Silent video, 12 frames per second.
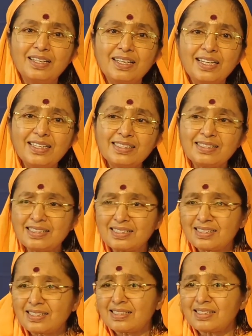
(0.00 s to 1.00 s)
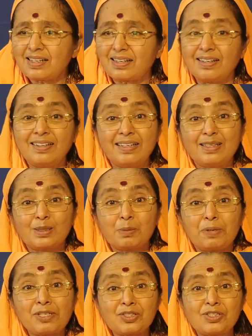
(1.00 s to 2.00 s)
This is her
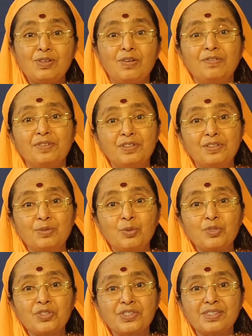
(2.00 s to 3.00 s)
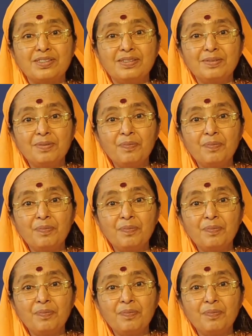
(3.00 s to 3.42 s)
expression of her devotion.